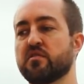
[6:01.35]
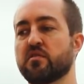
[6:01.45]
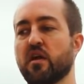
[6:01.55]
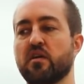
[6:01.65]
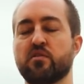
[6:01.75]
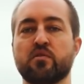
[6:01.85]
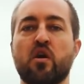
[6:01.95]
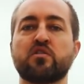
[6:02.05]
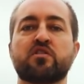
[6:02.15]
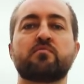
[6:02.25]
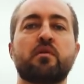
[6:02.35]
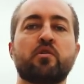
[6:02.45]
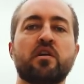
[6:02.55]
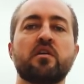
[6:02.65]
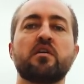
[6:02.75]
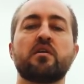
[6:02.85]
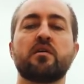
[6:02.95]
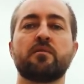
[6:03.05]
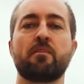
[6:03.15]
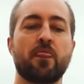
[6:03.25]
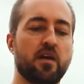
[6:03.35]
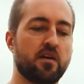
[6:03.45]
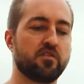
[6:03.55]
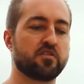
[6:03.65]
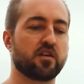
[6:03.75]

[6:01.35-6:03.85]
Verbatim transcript: okay, and your long-term memory, just